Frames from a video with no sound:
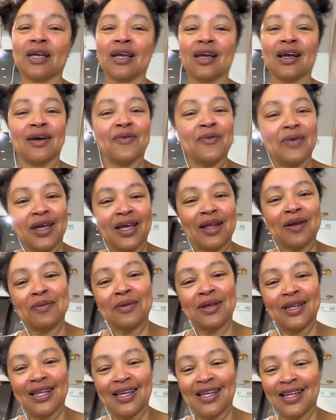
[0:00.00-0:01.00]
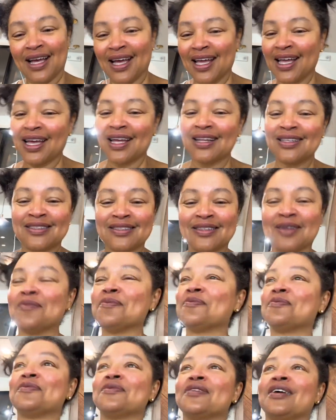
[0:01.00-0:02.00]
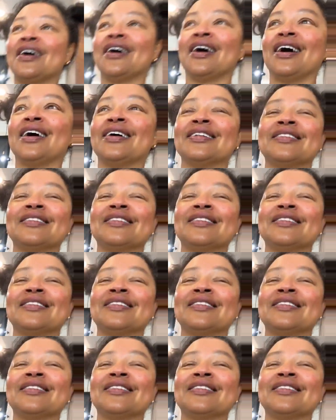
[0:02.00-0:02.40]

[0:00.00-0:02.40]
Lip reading: gonna be like, wait a minute, I had some,